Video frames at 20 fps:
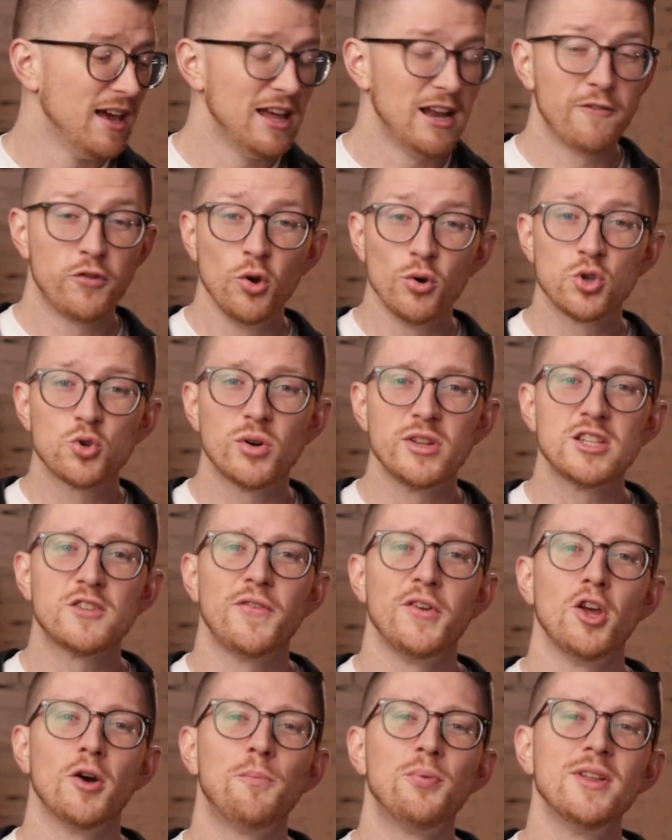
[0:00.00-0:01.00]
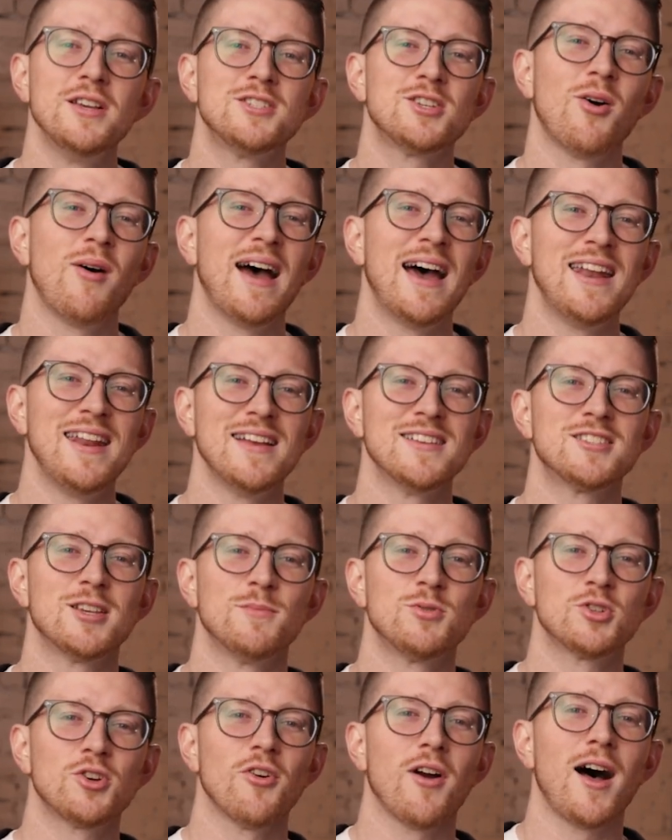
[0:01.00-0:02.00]
And if you enjoyed this video, please go ahead and
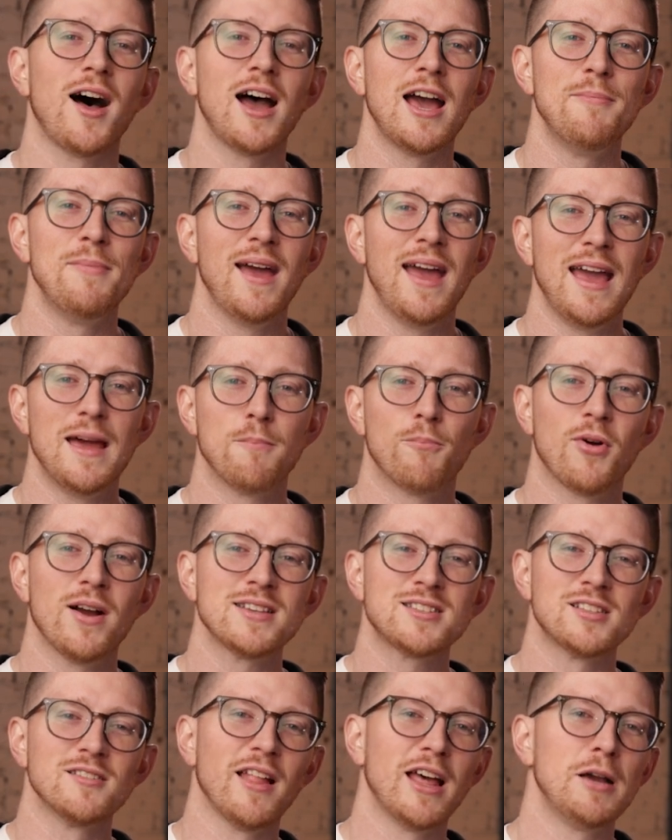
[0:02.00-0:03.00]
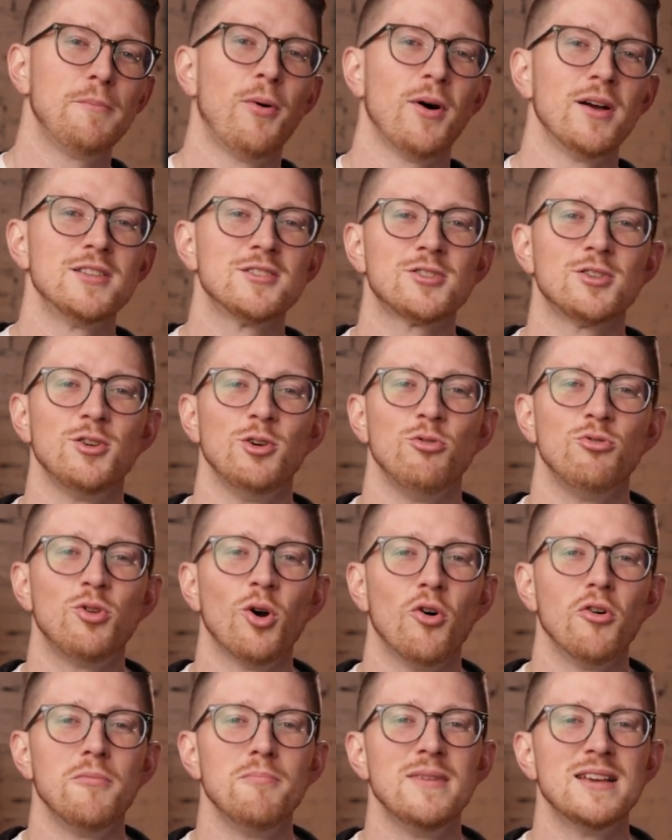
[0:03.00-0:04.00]
subscribe and press the like button so you
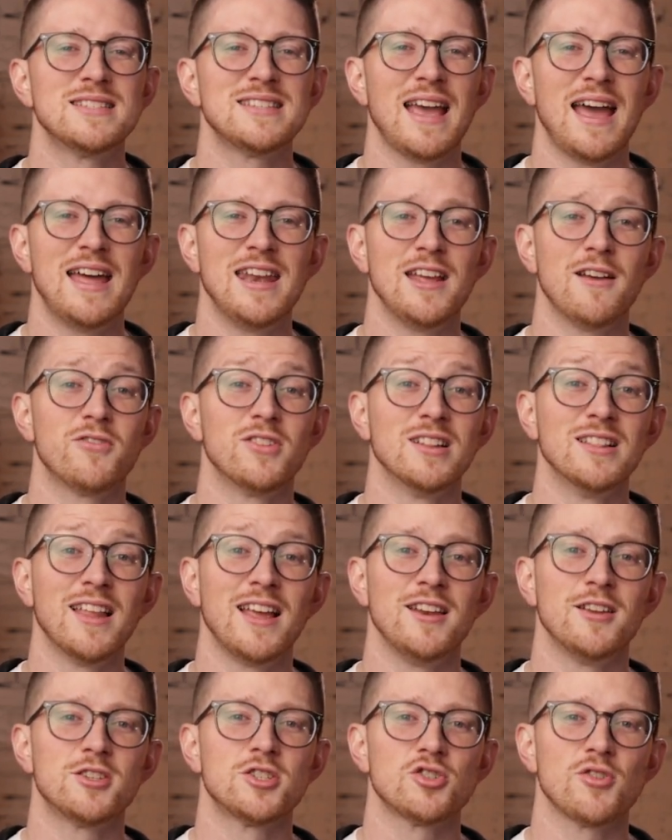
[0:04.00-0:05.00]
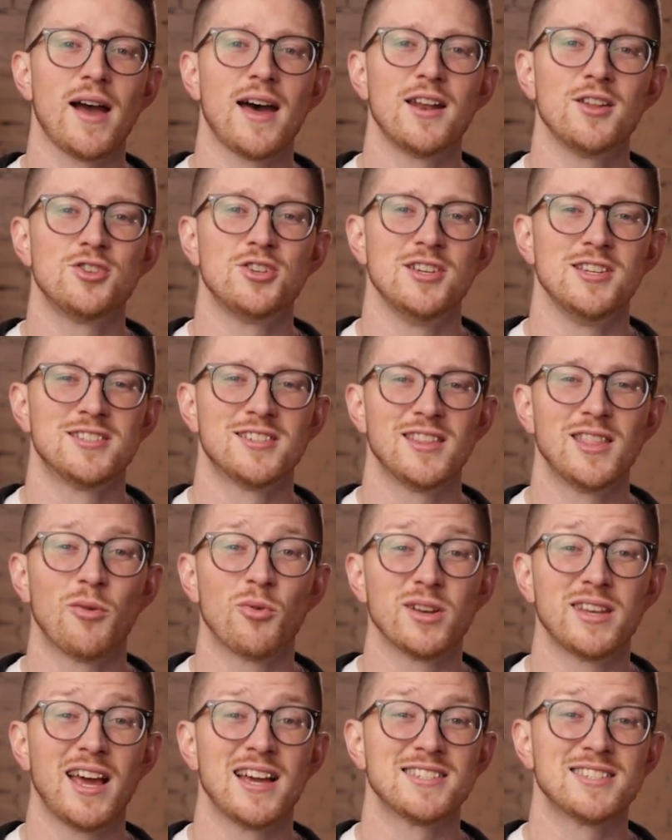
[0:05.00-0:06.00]
don't miss any of the latest strategies that we're
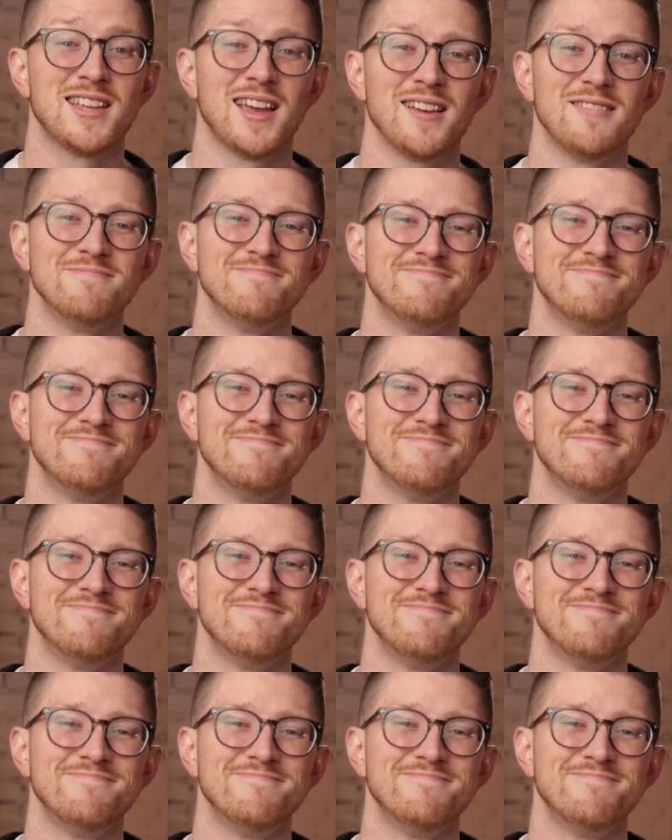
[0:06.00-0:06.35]
testing.